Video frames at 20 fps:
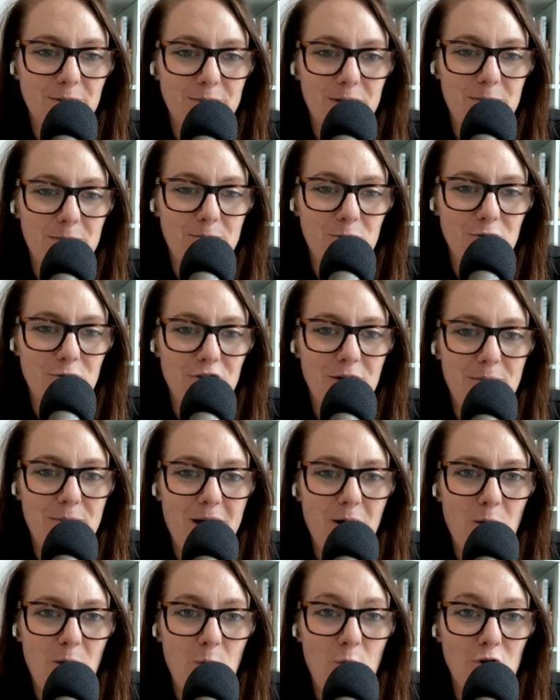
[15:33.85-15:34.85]
bit more
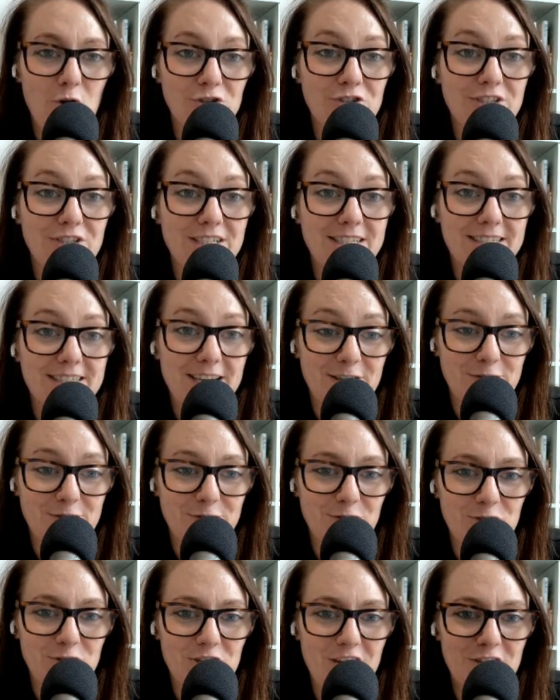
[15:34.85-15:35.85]
about what
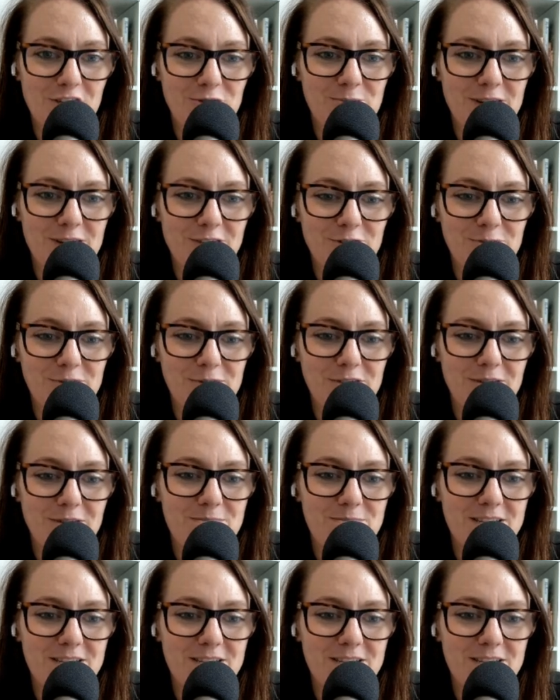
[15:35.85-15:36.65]
successful change management